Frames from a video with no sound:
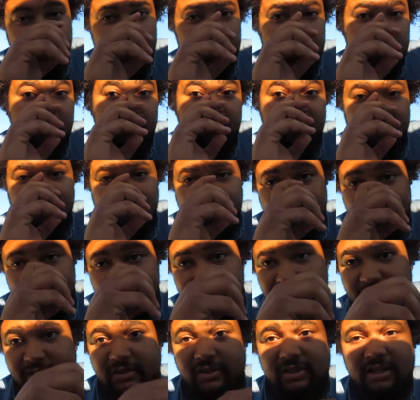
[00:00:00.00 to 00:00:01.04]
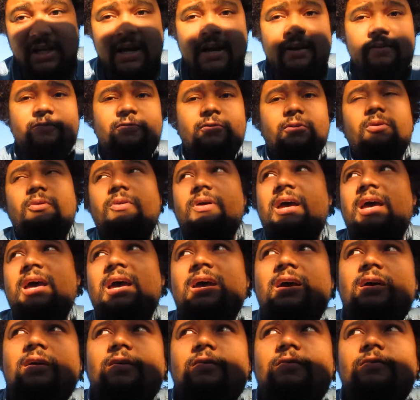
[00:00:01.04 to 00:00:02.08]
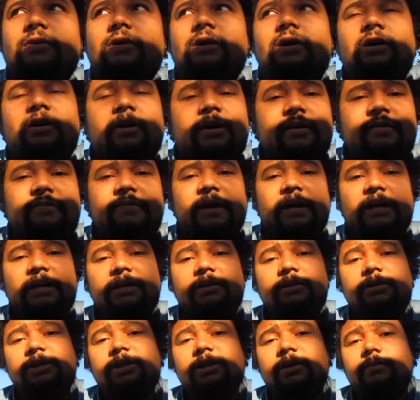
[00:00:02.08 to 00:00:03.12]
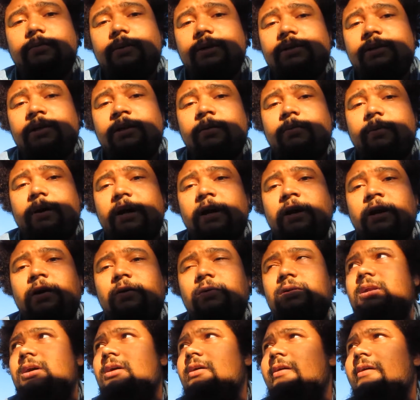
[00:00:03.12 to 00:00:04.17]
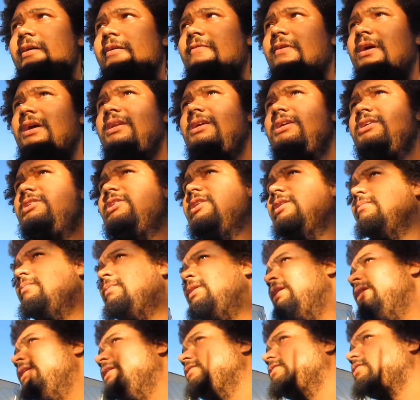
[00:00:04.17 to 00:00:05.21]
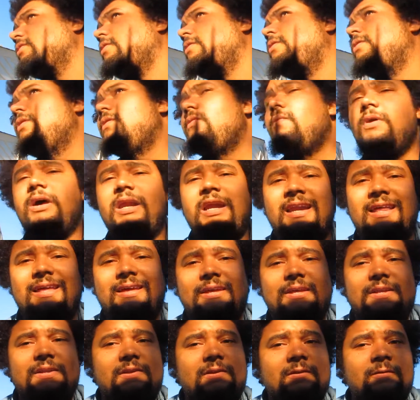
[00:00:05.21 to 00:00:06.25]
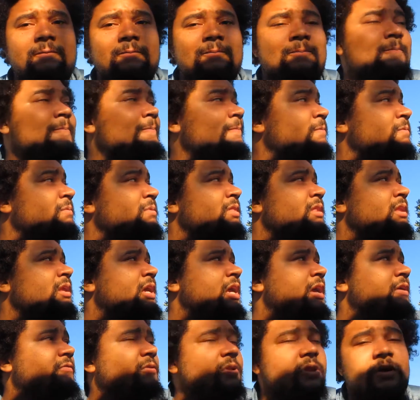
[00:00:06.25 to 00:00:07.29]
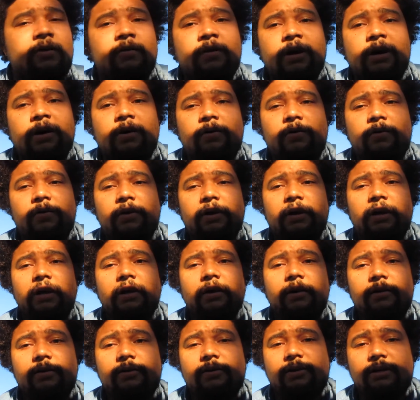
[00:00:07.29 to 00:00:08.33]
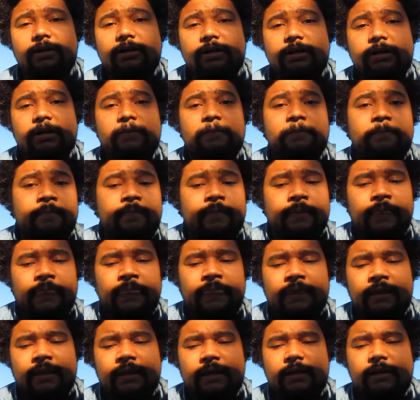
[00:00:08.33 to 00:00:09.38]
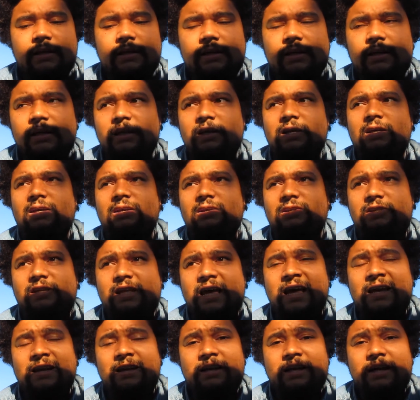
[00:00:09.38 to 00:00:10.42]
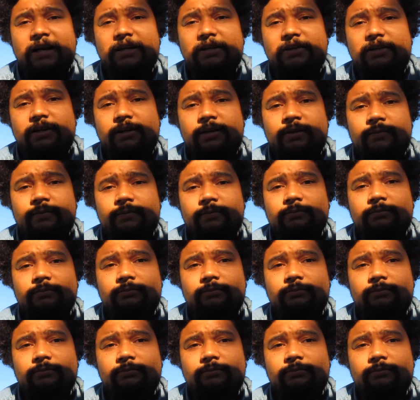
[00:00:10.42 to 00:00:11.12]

the plan is designed for you to have the RFID chip. Does anybody know what the RFID chip means or what it is? If you don't know, here's the statinizing